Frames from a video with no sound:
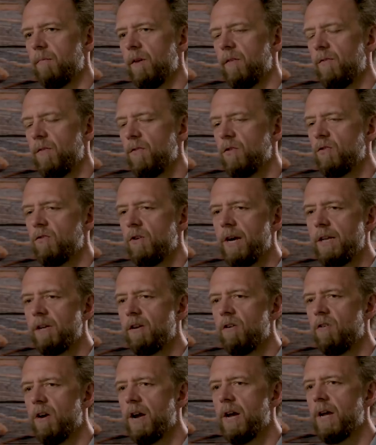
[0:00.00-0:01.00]
Have you ever tried
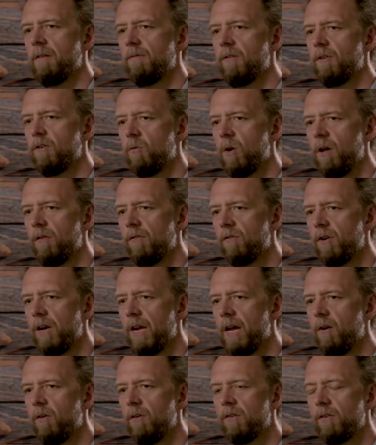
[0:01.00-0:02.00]
crying for 12
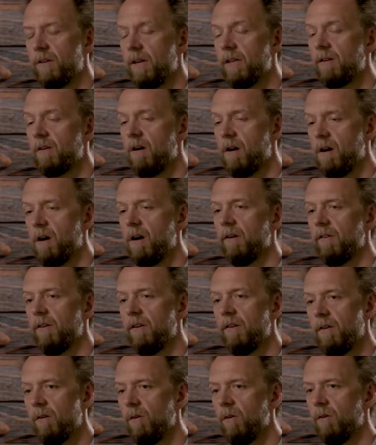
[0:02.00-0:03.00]
straight hours? That's hard
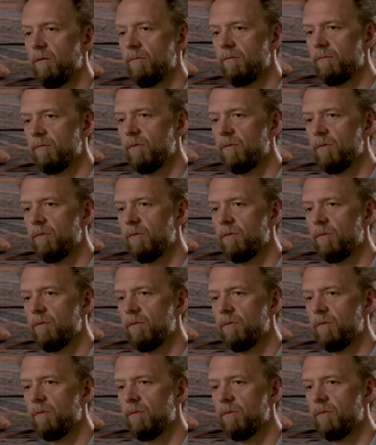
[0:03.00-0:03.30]
to do.